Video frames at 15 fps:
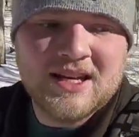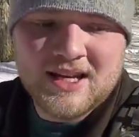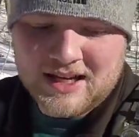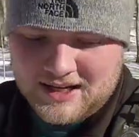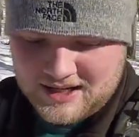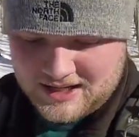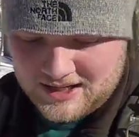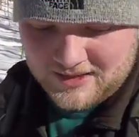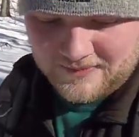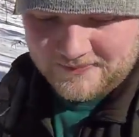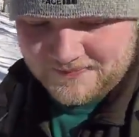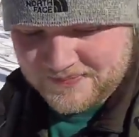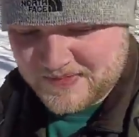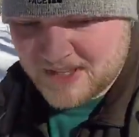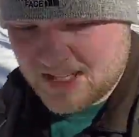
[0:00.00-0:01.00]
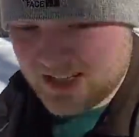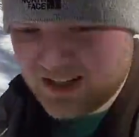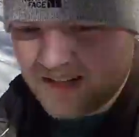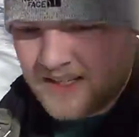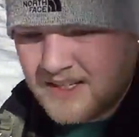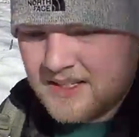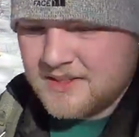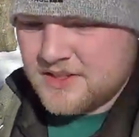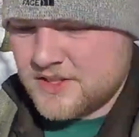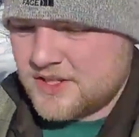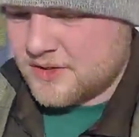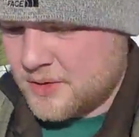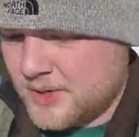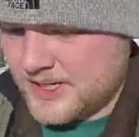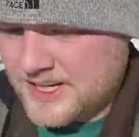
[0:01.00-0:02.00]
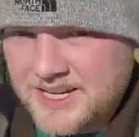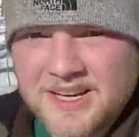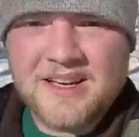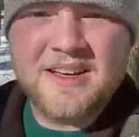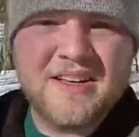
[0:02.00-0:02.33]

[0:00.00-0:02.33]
And just a quick